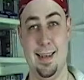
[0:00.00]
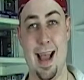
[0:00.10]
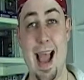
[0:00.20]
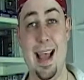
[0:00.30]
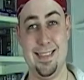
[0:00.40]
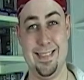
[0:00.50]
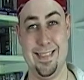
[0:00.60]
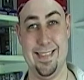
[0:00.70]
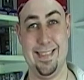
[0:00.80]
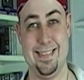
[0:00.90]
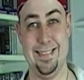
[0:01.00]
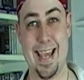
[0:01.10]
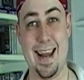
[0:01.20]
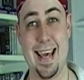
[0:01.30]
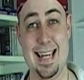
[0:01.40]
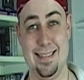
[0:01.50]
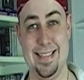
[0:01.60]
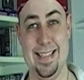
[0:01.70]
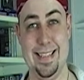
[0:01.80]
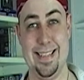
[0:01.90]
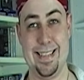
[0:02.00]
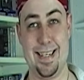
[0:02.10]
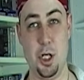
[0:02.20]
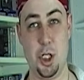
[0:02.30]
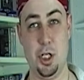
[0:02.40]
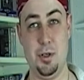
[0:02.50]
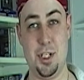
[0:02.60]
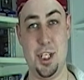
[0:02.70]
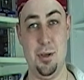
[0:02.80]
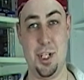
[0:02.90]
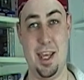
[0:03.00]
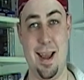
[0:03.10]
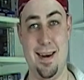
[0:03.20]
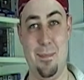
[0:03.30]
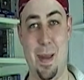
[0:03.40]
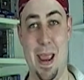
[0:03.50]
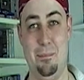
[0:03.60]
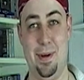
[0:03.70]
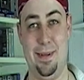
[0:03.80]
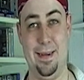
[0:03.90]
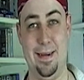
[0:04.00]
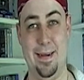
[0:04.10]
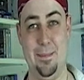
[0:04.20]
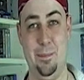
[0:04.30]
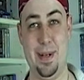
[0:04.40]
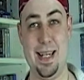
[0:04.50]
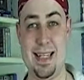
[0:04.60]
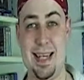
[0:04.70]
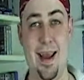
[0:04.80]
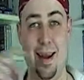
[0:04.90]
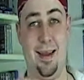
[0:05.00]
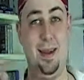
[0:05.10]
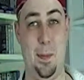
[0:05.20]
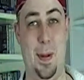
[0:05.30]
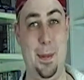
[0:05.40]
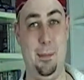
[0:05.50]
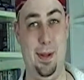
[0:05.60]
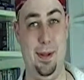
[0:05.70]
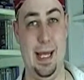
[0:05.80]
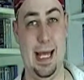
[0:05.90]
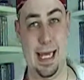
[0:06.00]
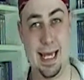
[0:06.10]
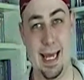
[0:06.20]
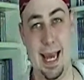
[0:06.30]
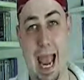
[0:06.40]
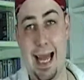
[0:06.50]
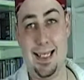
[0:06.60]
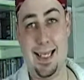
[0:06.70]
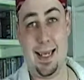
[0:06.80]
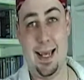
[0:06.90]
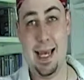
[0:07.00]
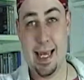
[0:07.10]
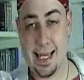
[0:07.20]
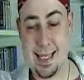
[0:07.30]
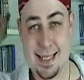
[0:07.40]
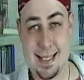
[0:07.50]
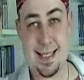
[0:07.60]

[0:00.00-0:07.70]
Ha! Get it? 'Cause shoes usually on the people, but it's not on the people. He has it, and it's